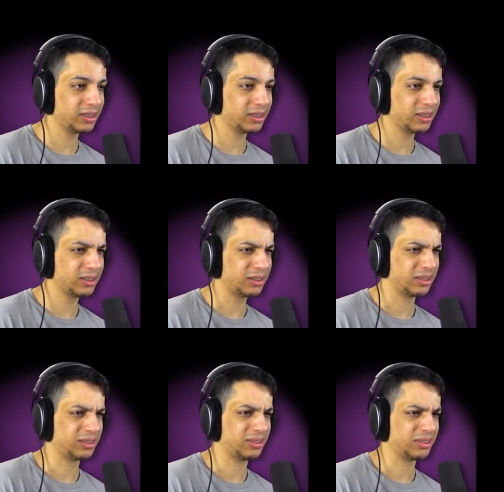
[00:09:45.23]

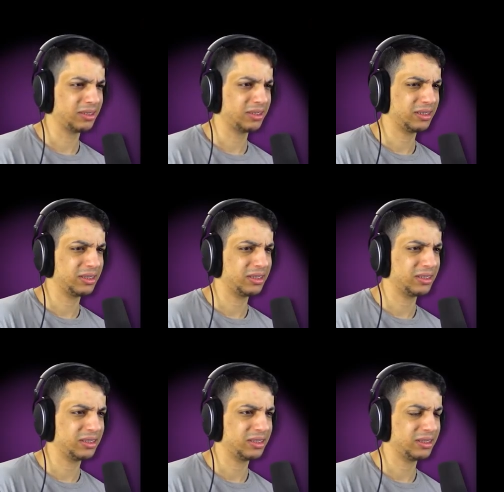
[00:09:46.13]

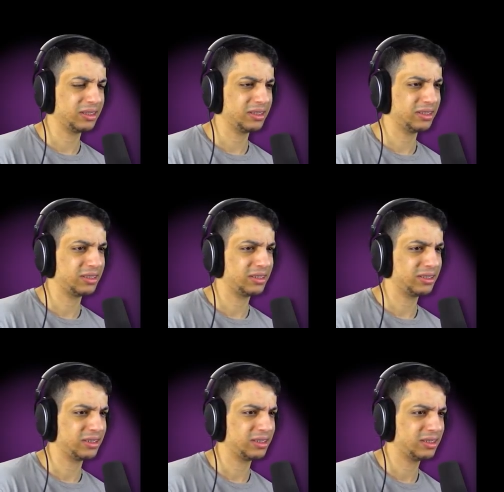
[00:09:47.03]

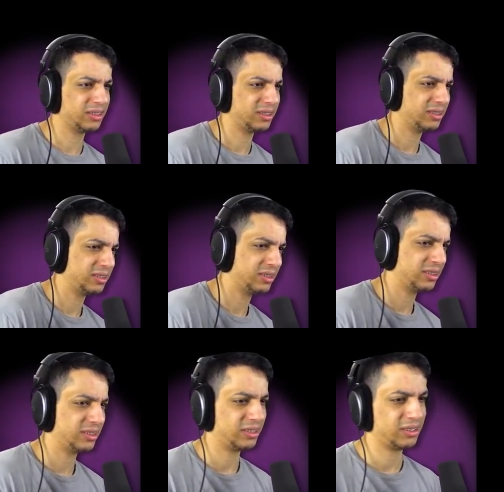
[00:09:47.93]

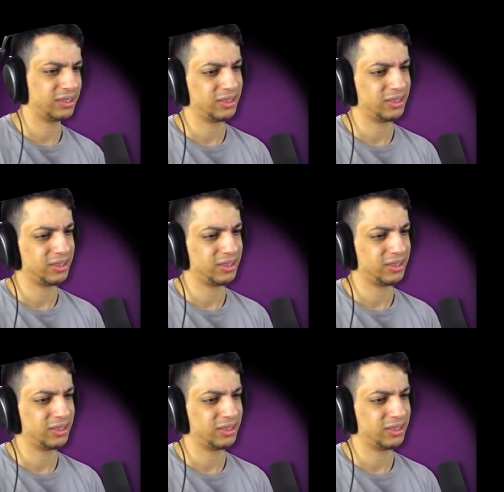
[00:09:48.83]
Nothing is said.